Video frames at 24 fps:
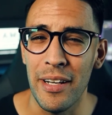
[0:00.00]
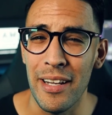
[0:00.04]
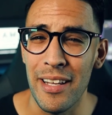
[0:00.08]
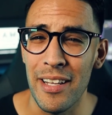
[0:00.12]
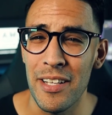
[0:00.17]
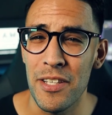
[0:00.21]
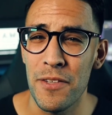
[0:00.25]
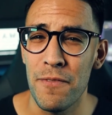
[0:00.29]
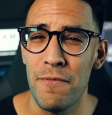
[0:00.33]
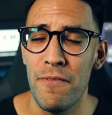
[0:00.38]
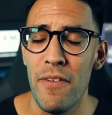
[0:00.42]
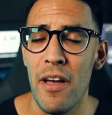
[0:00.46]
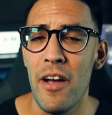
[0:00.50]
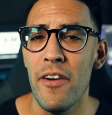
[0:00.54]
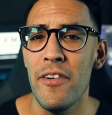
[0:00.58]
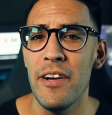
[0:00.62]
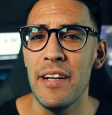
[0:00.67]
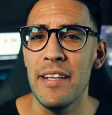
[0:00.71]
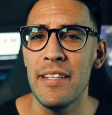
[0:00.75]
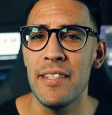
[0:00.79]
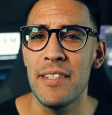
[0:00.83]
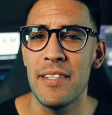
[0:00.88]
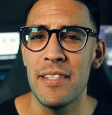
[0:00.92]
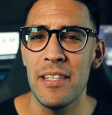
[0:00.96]
it's very
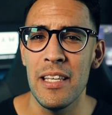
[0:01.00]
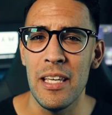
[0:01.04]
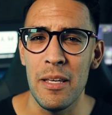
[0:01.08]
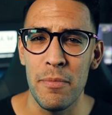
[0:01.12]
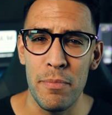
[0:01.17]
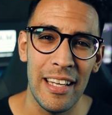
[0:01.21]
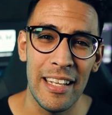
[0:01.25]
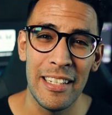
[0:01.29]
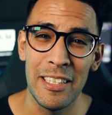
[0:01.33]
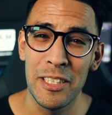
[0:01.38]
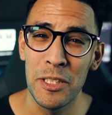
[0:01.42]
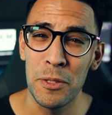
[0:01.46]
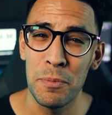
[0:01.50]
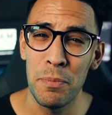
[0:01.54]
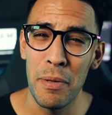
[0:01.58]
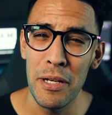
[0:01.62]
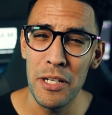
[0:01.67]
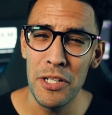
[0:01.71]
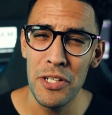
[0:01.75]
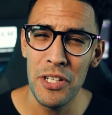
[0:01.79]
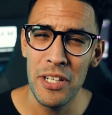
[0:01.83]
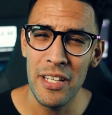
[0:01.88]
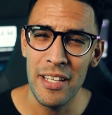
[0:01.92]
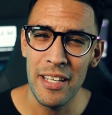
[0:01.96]
steep, and
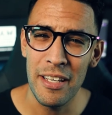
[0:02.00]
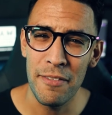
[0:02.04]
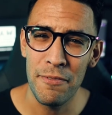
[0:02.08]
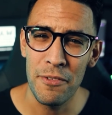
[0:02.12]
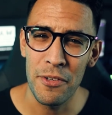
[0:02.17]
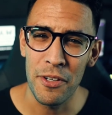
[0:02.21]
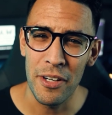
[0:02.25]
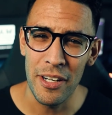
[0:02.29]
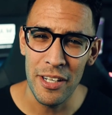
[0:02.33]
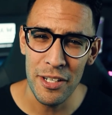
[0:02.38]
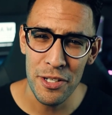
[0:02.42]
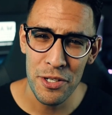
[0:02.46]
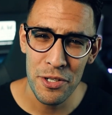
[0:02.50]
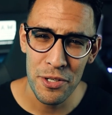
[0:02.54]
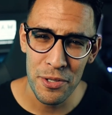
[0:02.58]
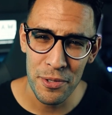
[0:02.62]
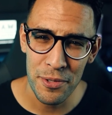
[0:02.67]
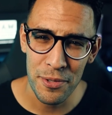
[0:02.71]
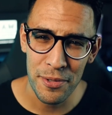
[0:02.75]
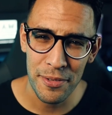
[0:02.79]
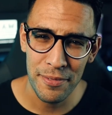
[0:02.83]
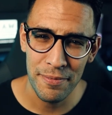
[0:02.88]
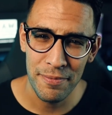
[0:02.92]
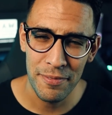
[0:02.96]
especially if you're
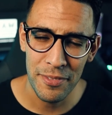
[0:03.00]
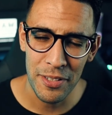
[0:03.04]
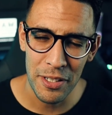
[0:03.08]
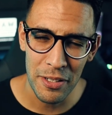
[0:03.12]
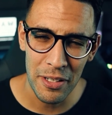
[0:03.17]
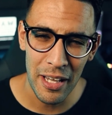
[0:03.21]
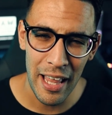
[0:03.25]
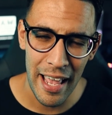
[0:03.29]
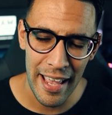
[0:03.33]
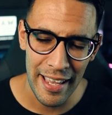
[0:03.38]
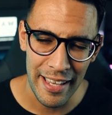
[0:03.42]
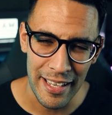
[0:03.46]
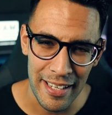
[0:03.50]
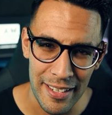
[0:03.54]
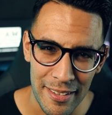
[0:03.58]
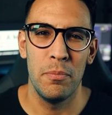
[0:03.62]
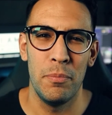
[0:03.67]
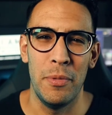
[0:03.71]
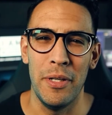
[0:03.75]
unsure you like it.